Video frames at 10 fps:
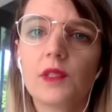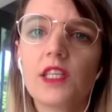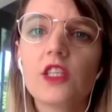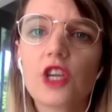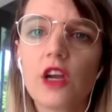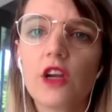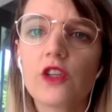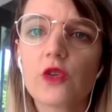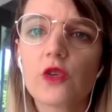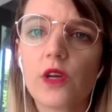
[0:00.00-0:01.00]
Please share
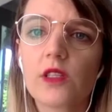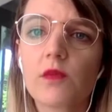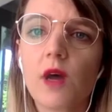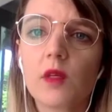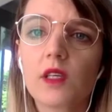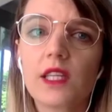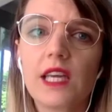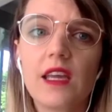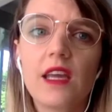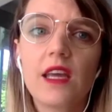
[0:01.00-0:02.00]
your joys
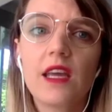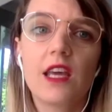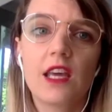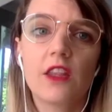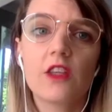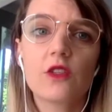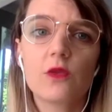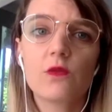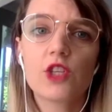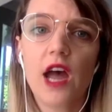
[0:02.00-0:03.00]
publicly in the
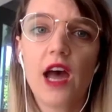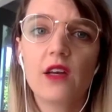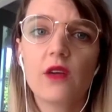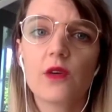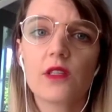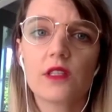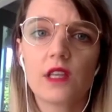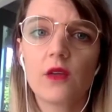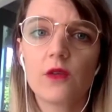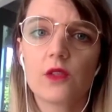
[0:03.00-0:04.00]
Zoom chat or
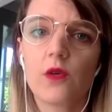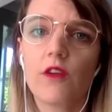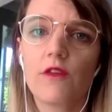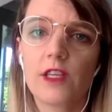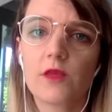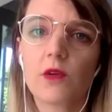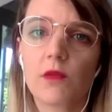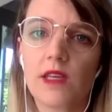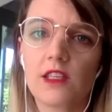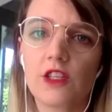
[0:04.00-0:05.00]
send those to our Facebook
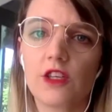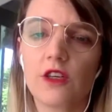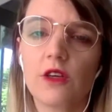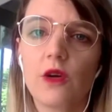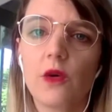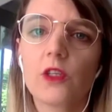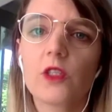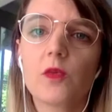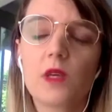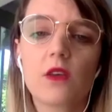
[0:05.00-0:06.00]
Messenger or
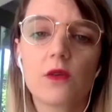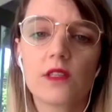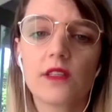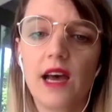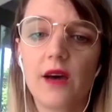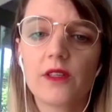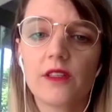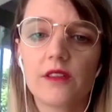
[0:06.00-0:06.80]
speak those aloud.